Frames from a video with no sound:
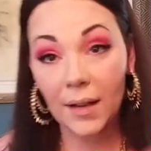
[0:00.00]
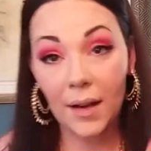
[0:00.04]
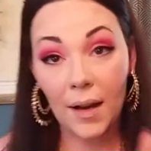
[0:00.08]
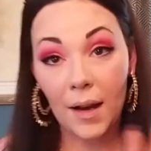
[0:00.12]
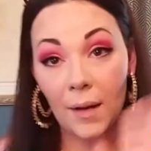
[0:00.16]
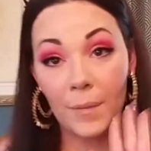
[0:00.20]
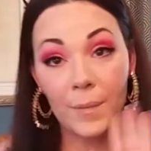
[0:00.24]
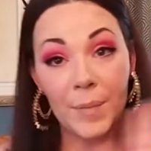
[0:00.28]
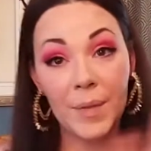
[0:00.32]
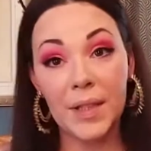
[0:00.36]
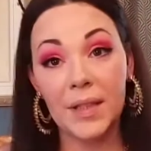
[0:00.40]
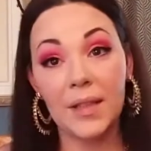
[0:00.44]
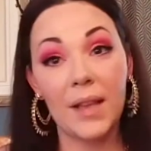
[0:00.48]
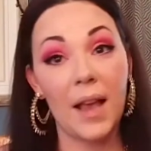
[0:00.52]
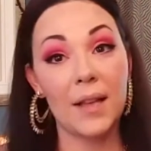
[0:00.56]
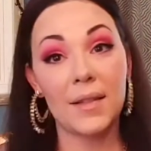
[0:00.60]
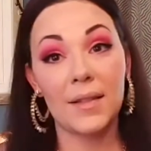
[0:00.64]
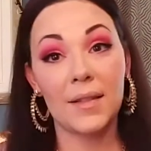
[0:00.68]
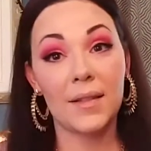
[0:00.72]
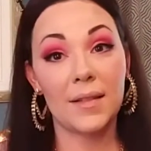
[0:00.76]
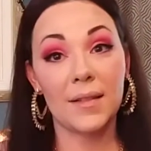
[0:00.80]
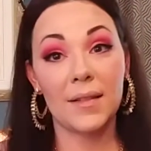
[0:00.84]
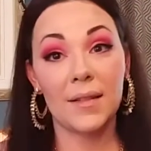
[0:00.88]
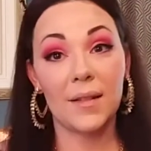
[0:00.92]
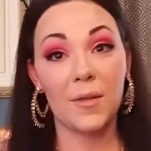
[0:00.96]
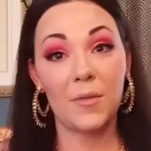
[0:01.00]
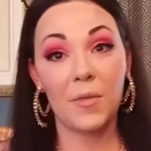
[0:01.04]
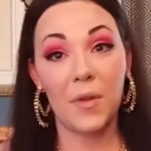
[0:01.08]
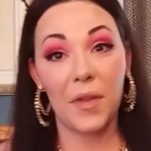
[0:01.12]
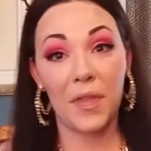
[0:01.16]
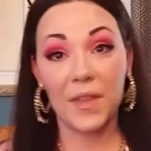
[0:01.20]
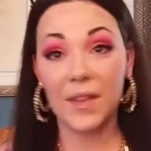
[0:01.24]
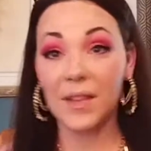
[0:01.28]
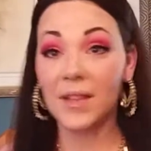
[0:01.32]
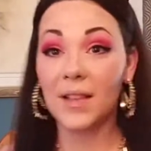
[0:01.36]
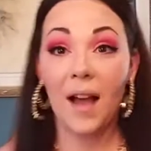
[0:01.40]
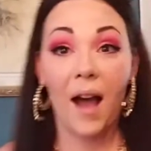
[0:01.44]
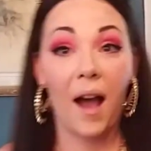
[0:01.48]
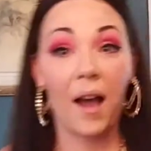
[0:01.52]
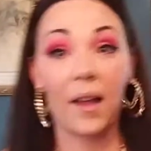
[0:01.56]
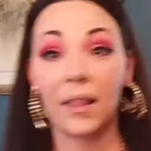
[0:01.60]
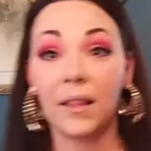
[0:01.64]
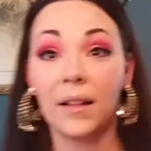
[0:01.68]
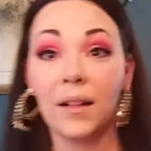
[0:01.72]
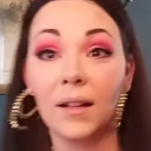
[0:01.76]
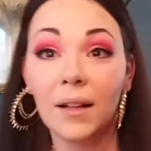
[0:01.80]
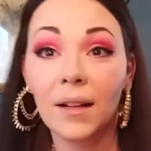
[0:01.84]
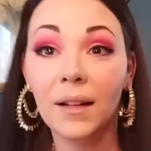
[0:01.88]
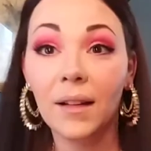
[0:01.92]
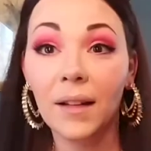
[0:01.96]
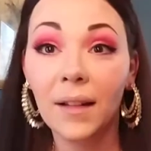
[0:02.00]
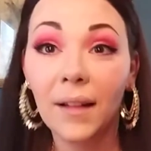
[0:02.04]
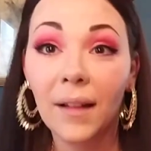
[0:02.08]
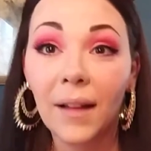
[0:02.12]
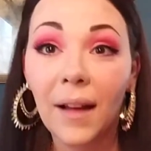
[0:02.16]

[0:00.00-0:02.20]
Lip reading: obsessed with this eye look.